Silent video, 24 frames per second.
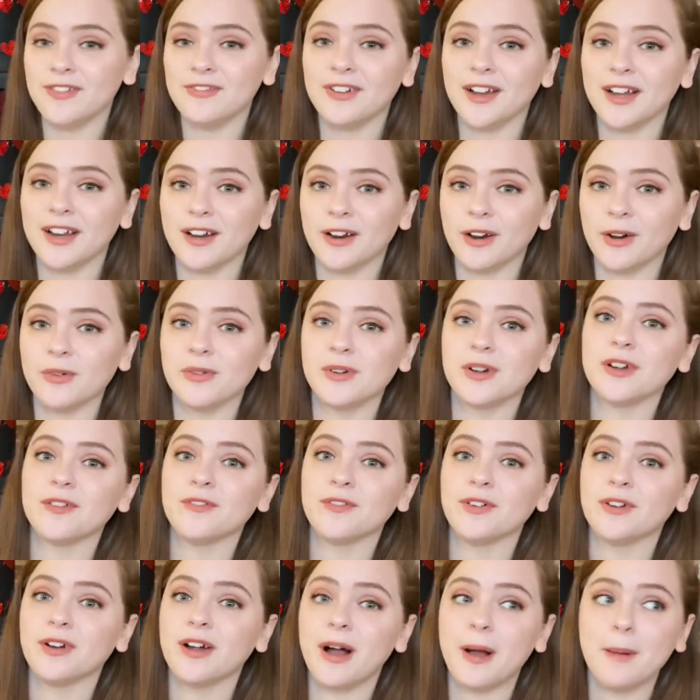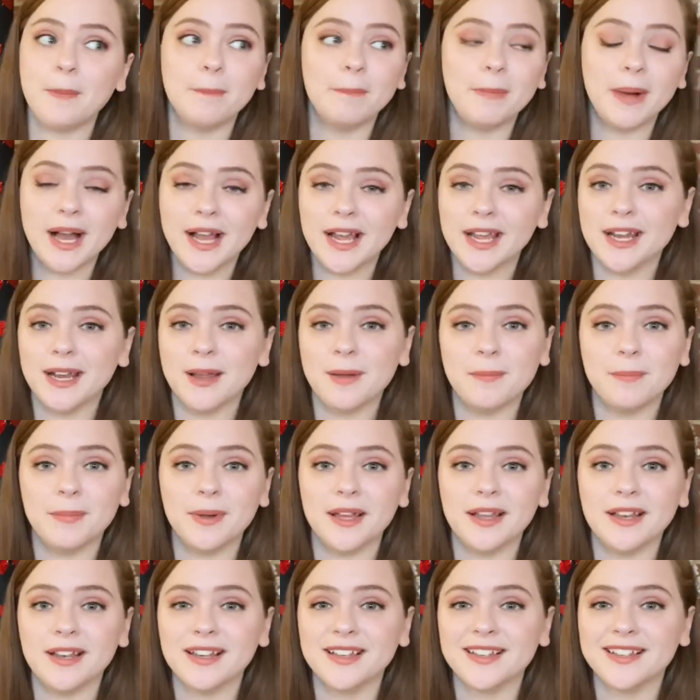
find artwork of her, I'm buying it. But